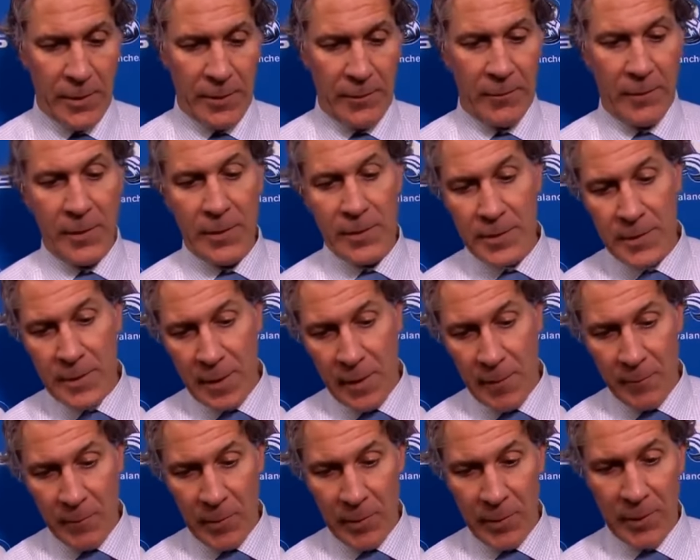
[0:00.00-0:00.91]
They just
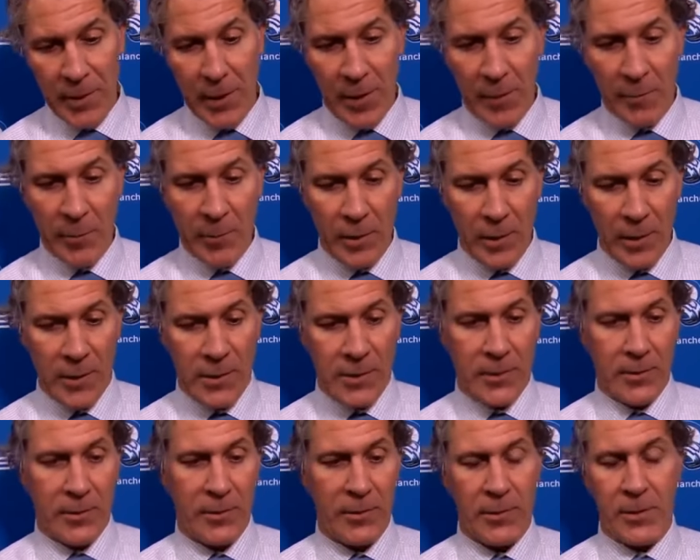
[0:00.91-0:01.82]
happened to capitalize
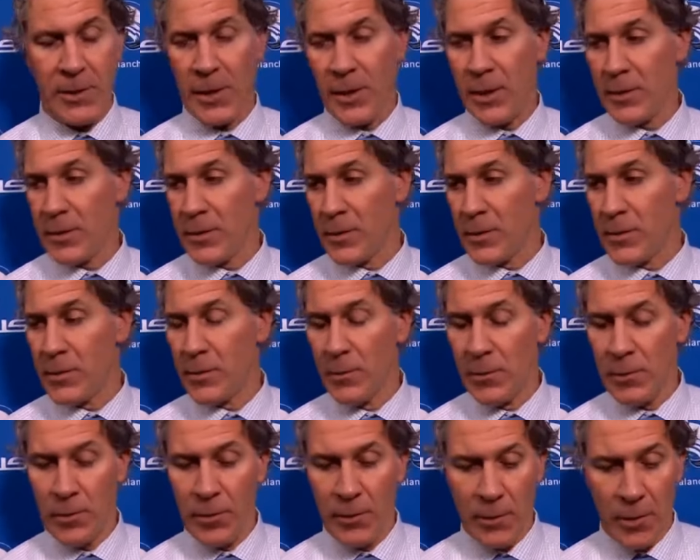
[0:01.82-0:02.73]
on their chances
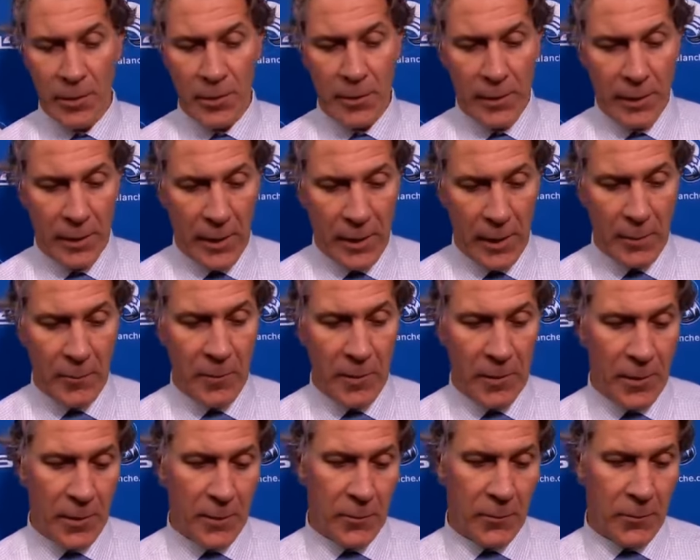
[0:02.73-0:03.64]
earlier on in the game, and
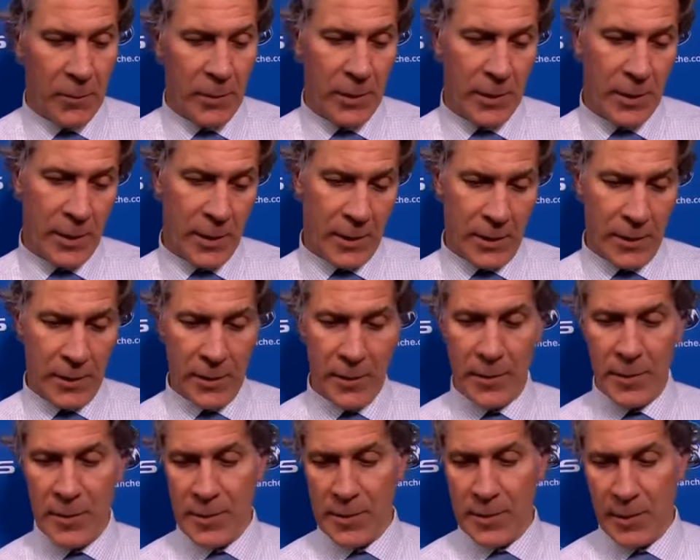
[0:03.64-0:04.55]
then we kind of did
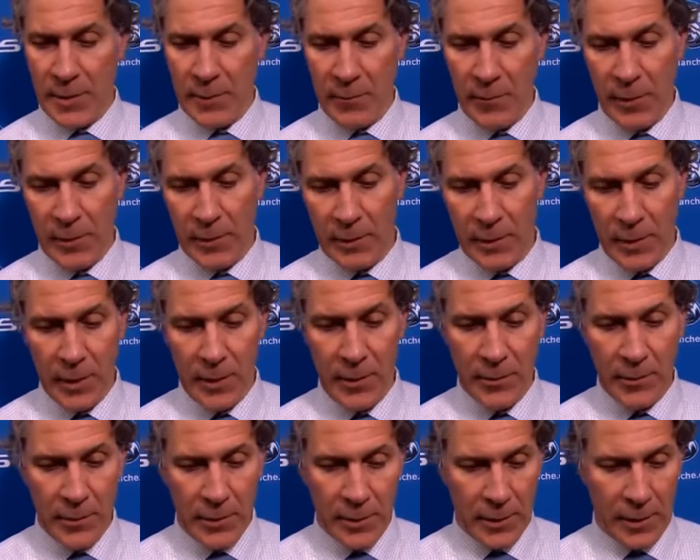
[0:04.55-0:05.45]
the same thing later
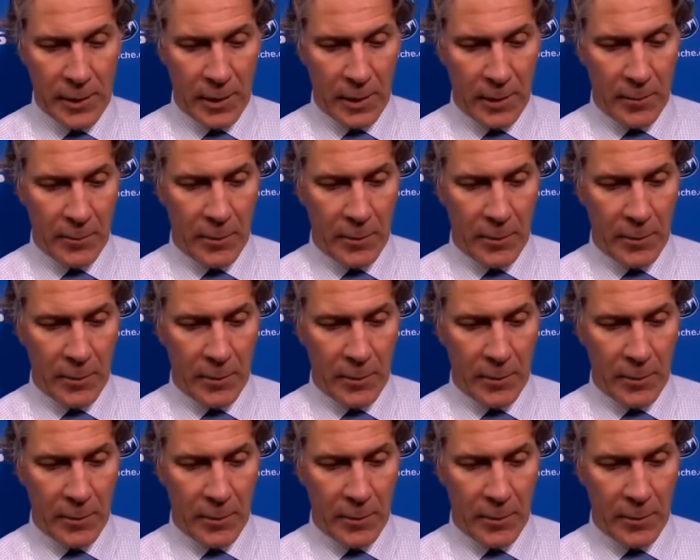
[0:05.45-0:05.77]
in the game.